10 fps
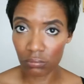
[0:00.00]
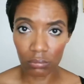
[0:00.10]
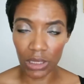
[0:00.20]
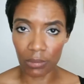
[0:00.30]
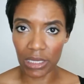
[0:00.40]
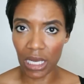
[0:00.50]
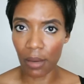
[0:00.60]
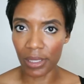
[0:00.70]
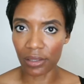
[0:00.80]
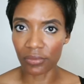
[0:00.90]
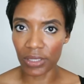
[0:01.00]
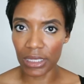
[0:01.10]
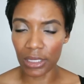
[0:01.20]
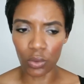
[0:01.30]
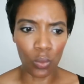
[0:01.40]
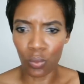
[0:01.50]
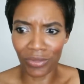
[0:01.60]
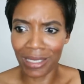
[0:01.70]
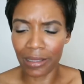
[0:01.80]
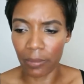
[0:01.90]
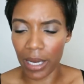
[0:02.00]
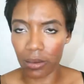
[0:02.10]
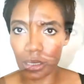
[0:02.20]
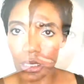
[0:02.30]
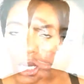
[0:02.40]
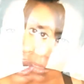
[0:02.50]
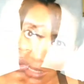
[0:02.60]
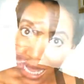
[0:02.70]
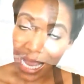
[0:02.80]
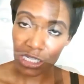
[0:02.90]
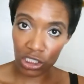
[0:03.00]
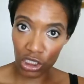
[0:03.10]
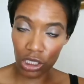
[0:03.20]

me becoming a vegan or thinking about it. Last